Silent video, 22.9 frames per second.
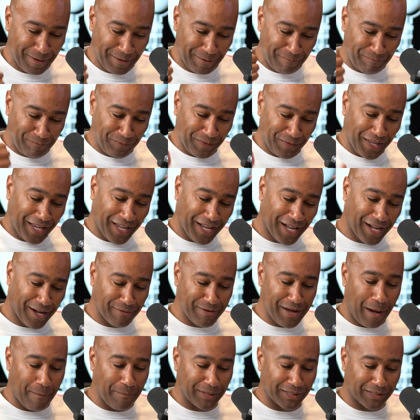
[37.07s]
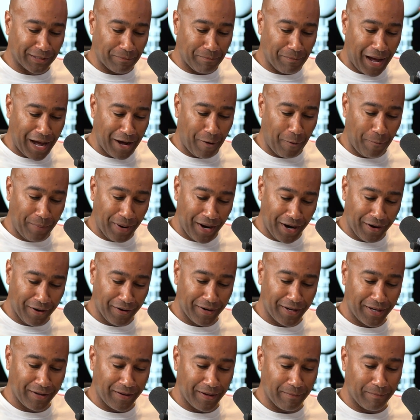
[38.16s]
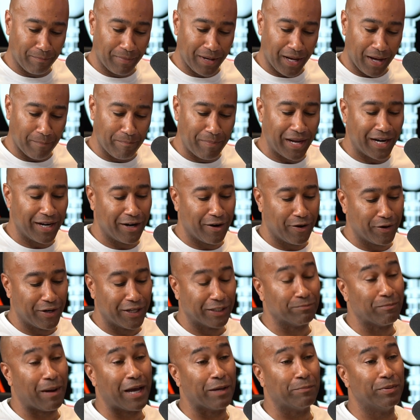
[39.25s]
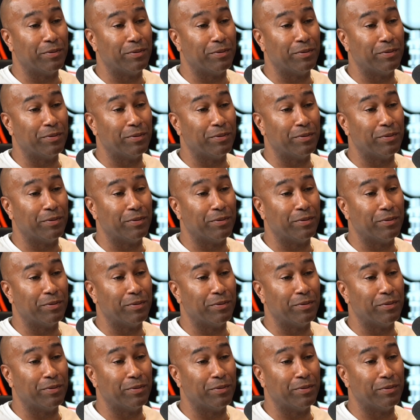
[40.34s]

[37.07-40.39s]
We got Mr. Michael Perry, better known as Mike